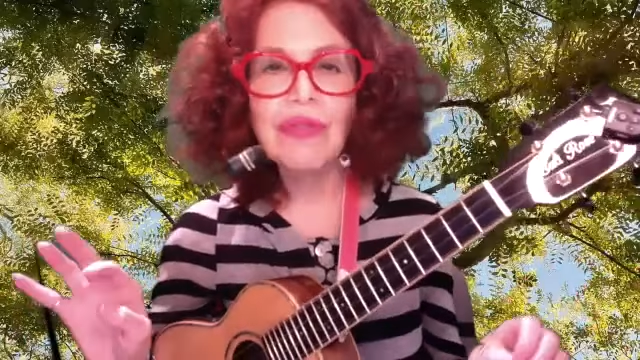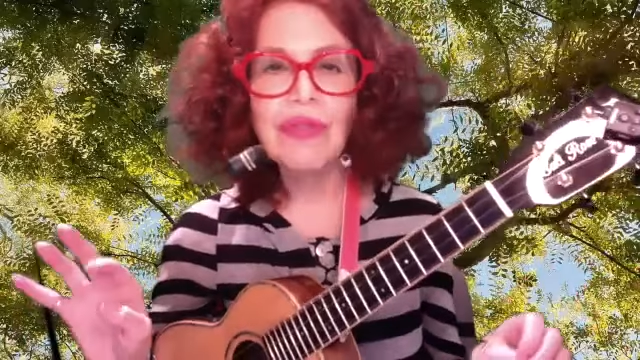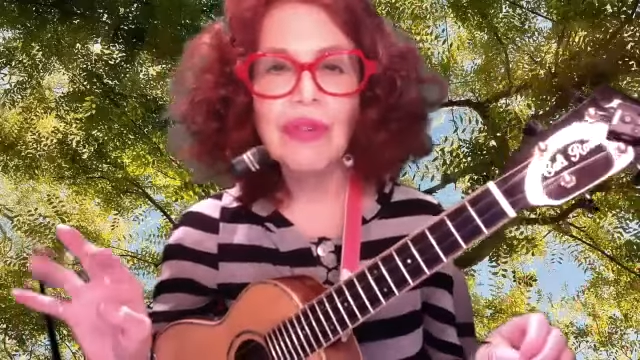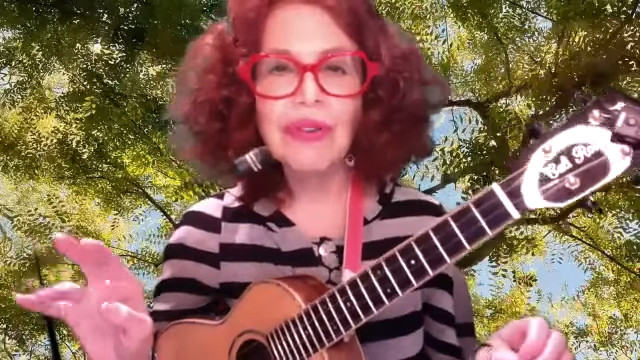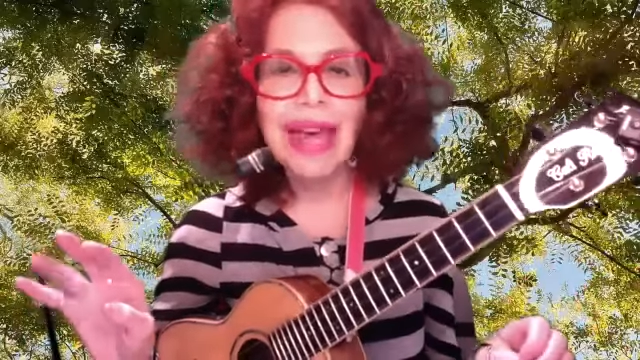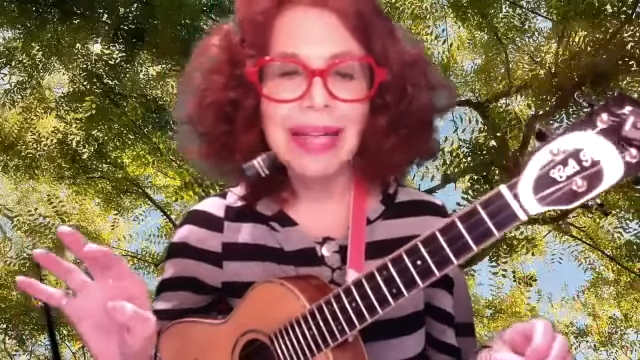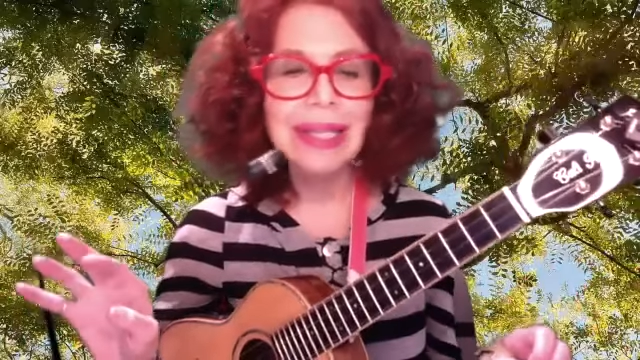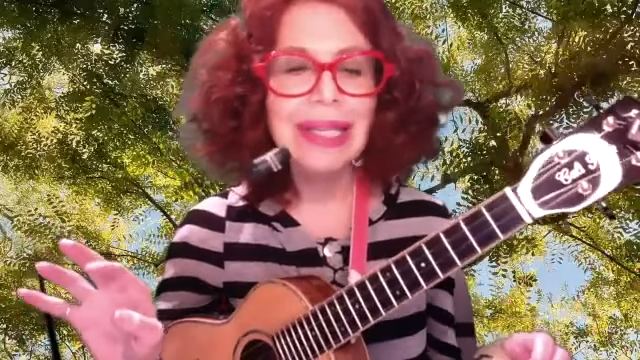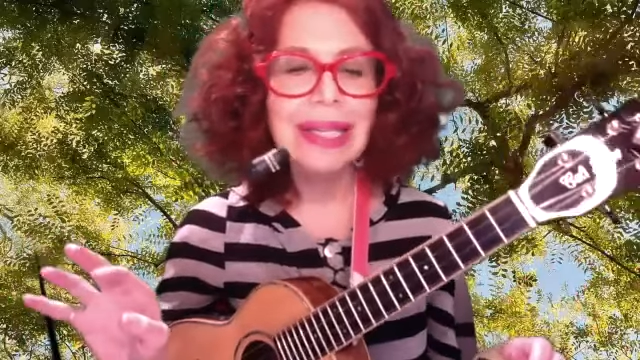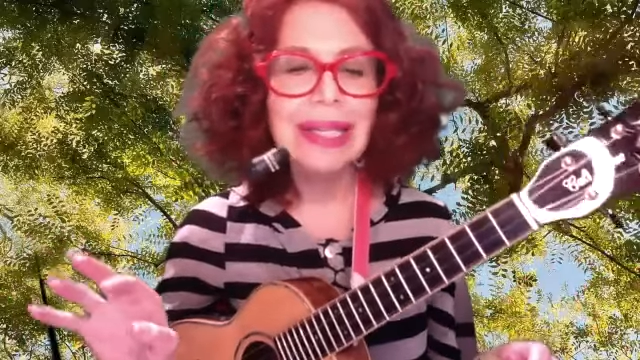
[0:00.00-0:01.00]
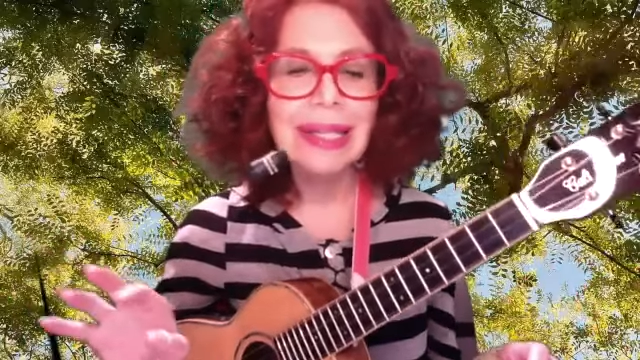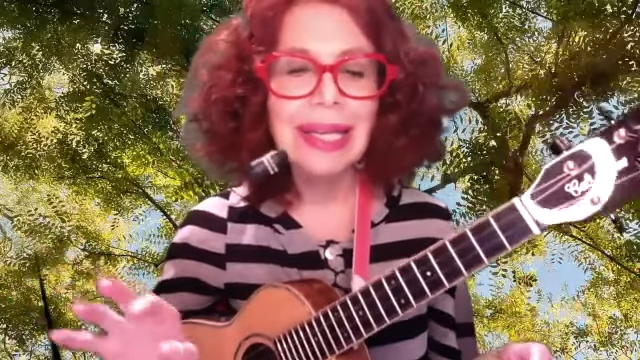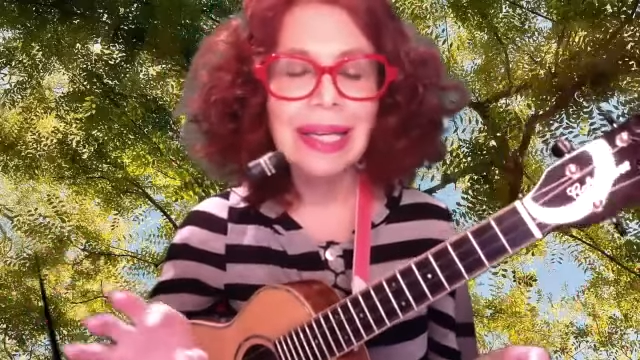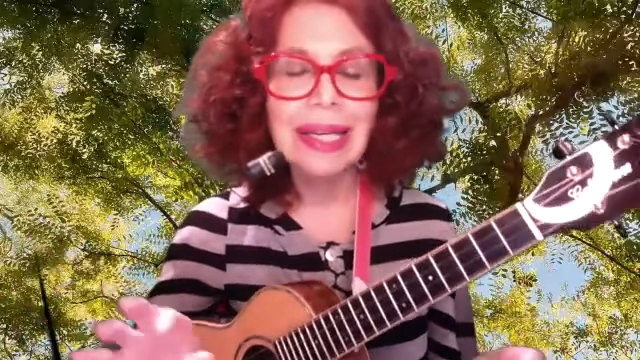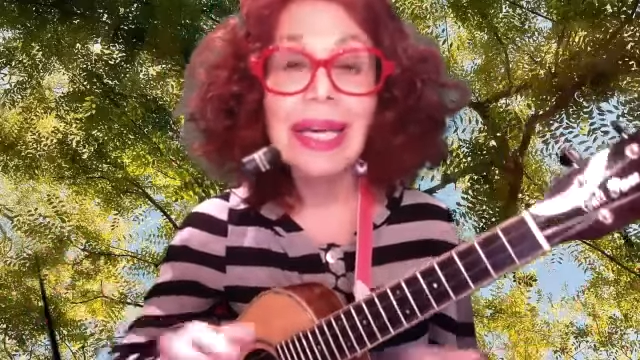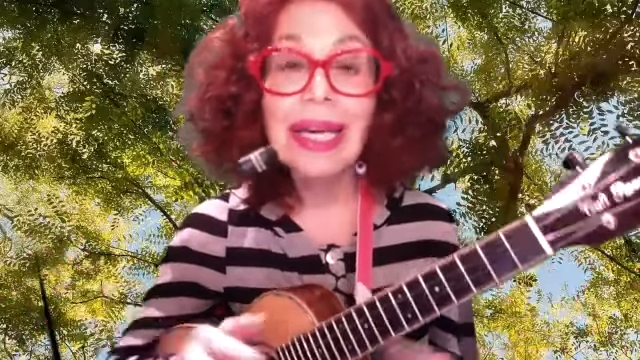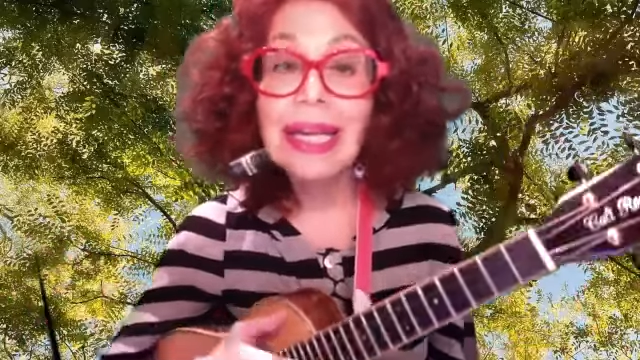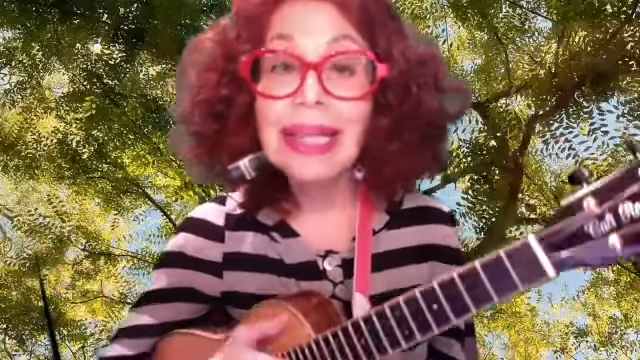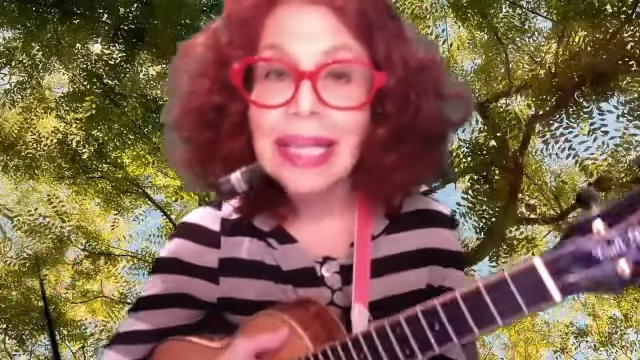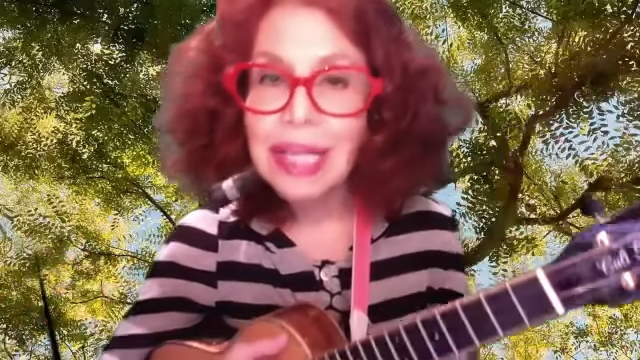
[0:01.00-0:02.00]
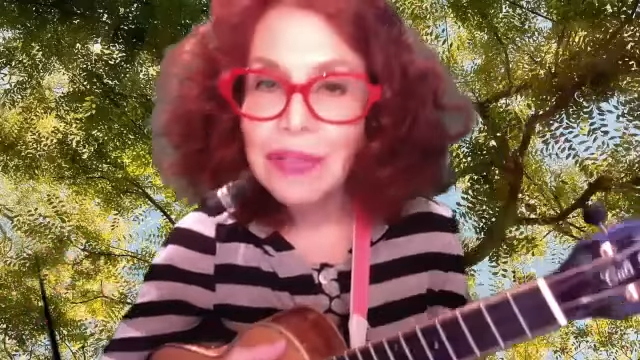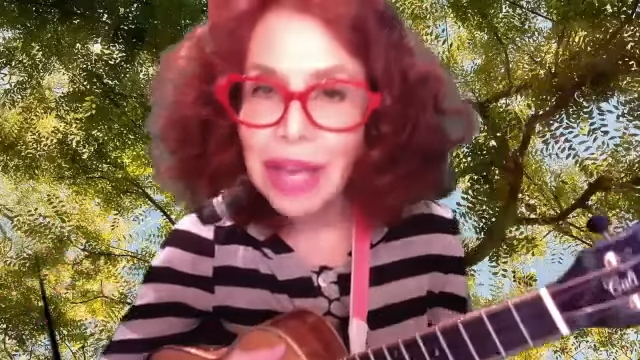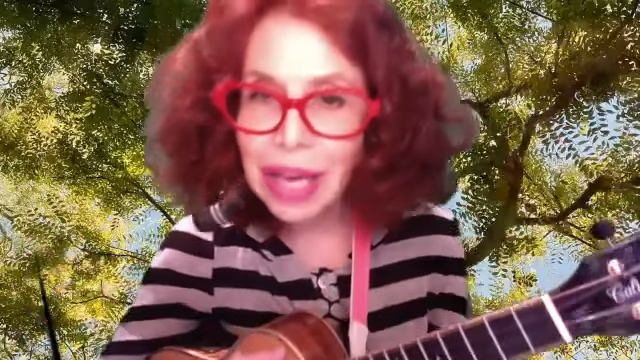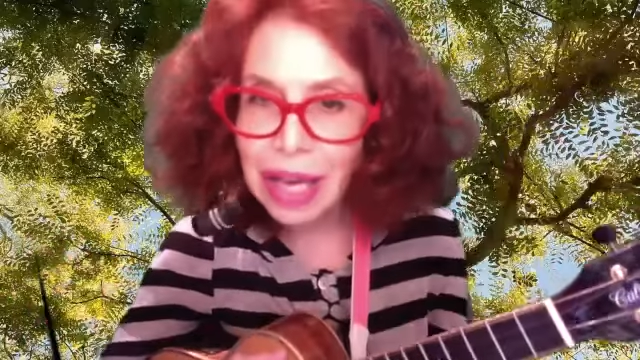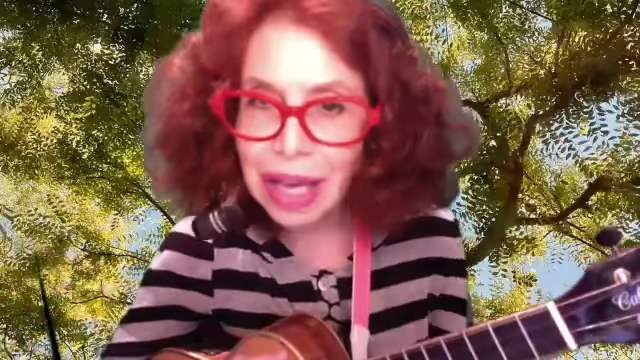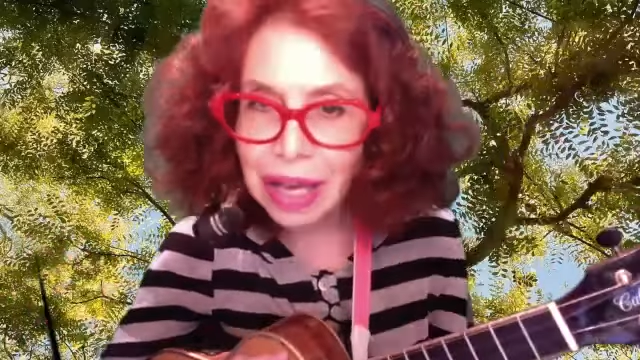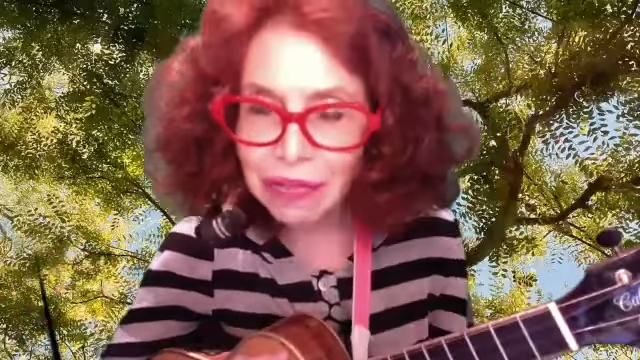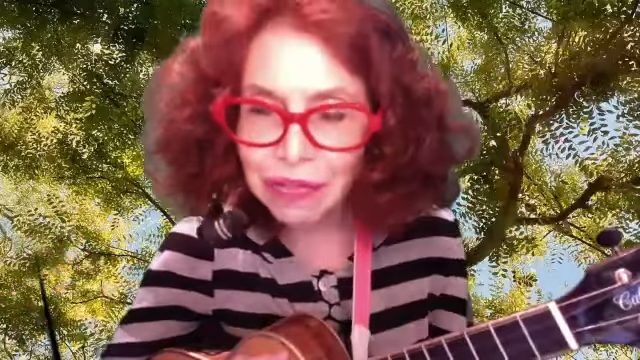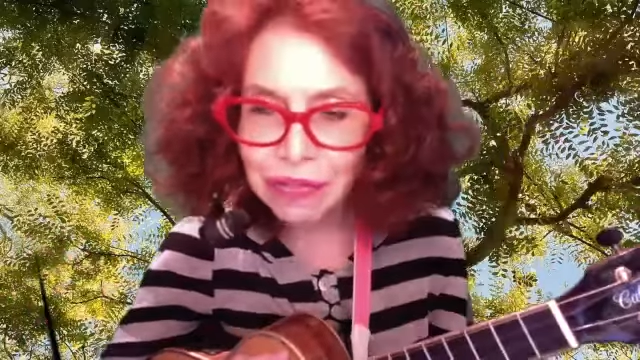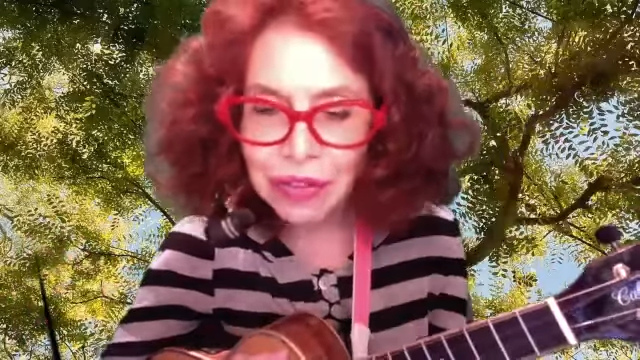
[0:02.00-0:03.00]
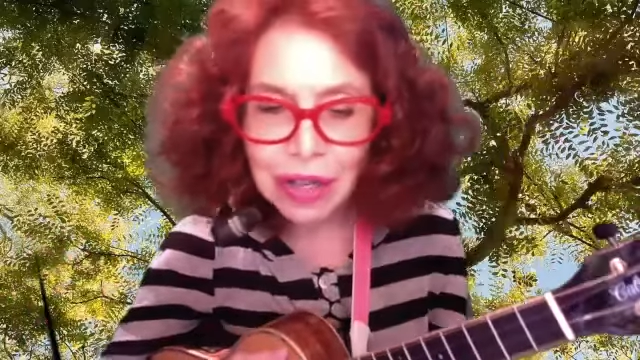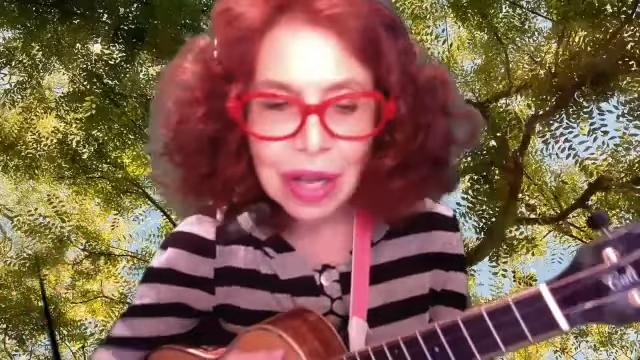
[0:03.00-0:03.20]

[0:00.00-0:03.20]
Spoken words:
for that little lick in the key of F